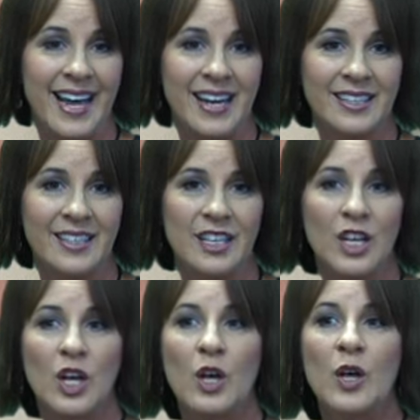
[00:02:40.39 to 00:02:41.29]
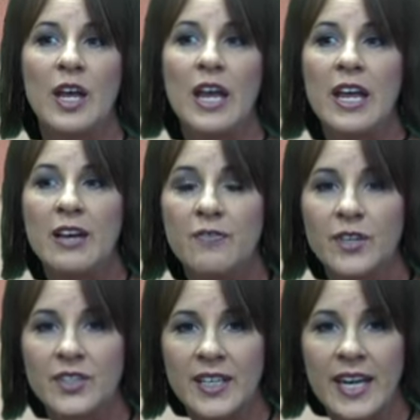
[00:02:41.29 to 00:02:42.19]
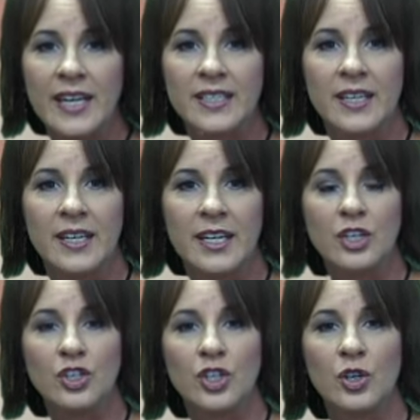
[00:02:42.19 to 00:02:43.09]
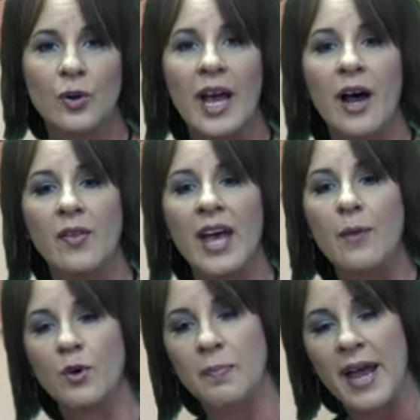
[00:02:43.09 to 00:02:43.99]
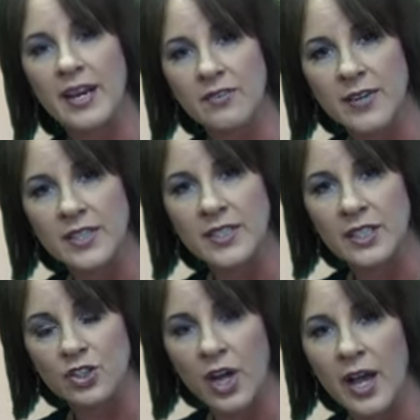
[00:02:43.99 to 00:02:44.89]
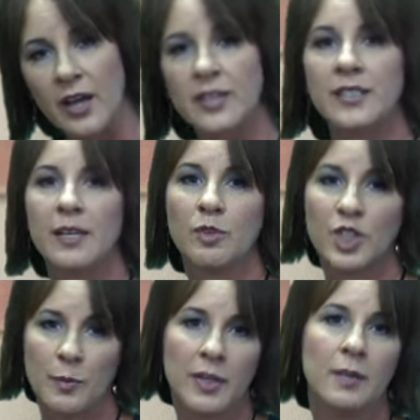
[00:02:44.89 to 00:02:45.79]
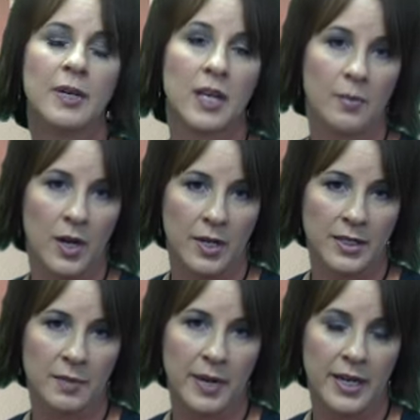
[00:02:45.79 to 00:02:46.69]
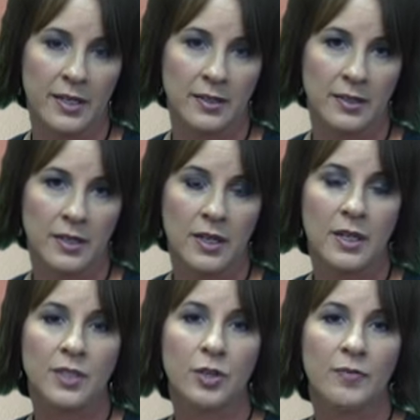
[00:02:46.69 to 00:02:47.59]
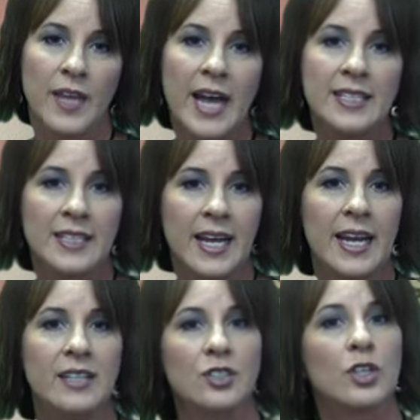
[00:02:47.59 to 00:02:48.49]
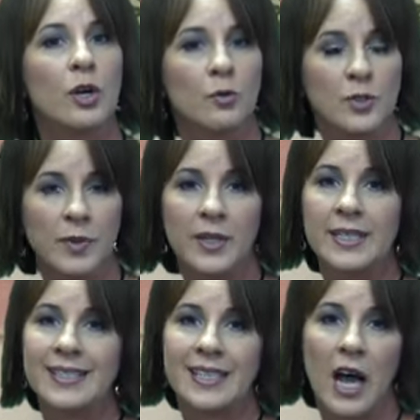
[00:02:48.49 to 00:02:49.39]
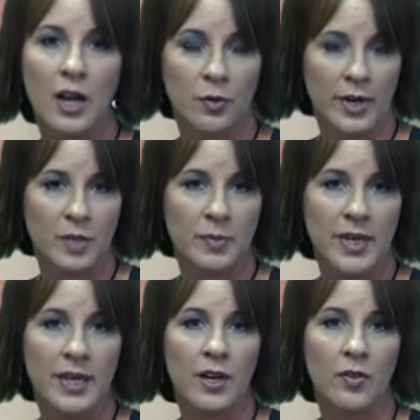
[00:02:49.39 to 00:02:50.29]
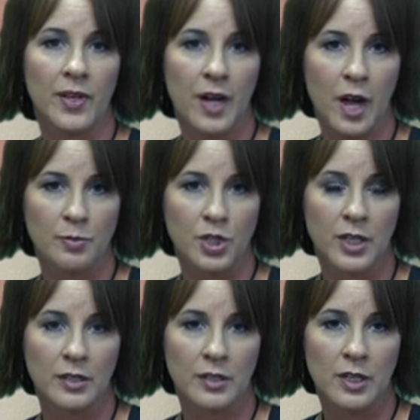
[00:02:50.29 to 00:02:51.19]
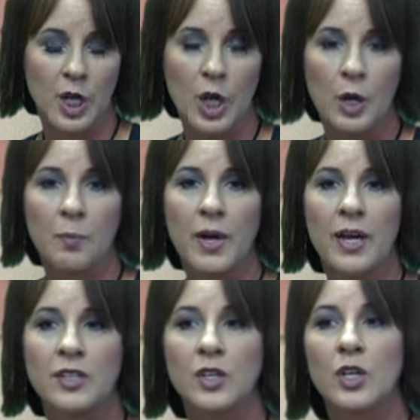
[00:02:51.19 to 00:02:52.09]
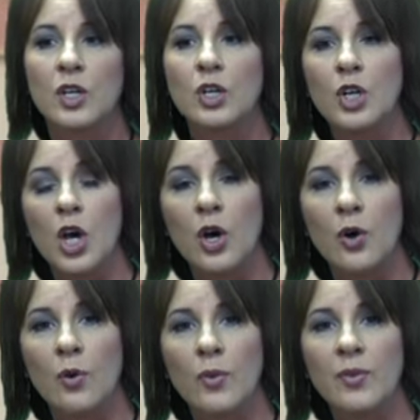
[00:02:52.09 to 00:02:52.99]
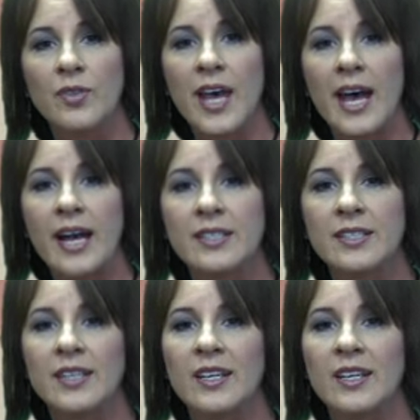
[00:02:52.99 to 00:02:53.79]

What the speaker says: that. If there's a casein issue, how that will manifest in a child is they will typically become constipated. So if that's the case, goat's milk is not going to be a healthy option. But know that